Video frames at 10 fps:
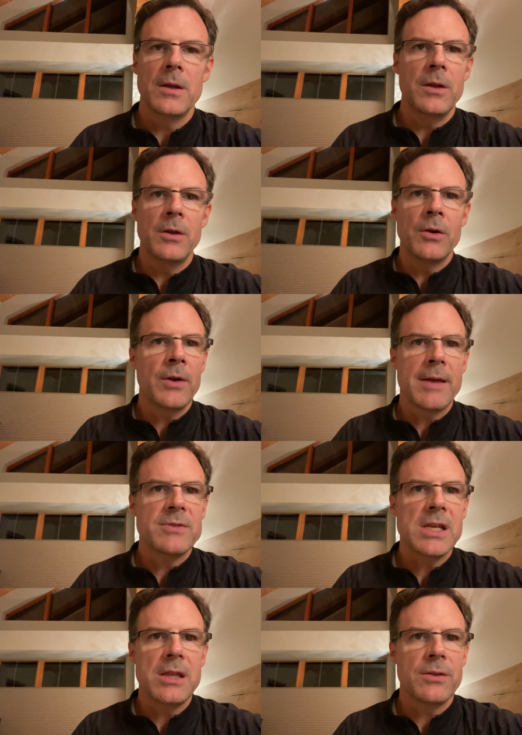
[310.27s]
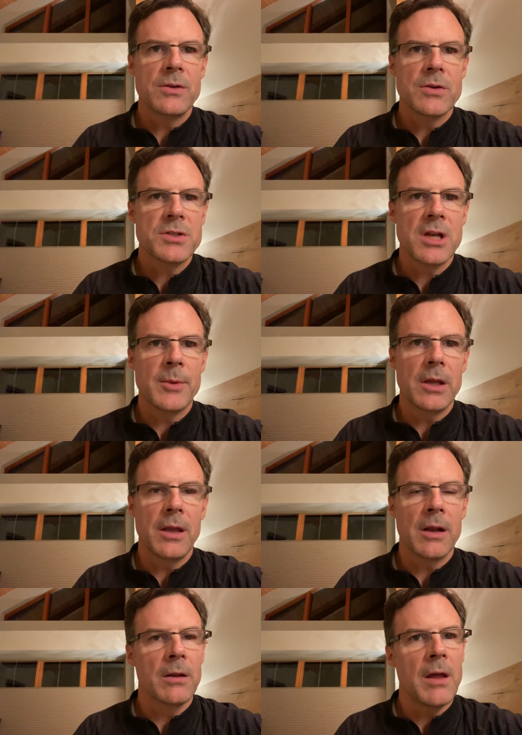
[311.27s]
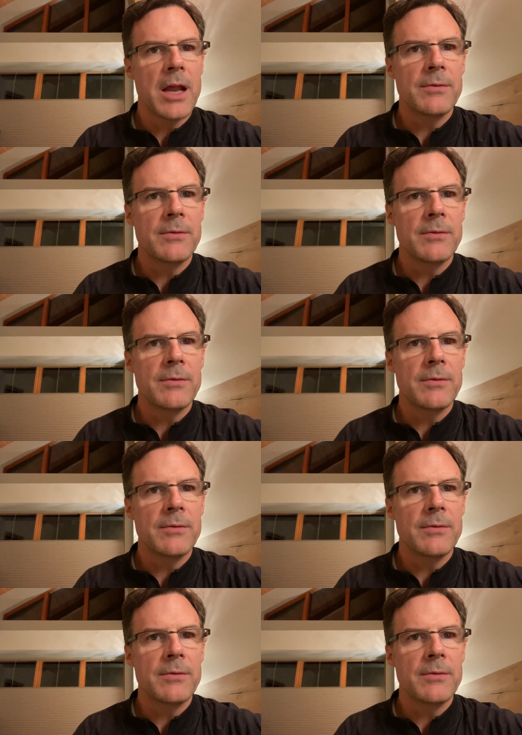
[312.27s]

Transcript: you don't have teeth in your stomach, and a lot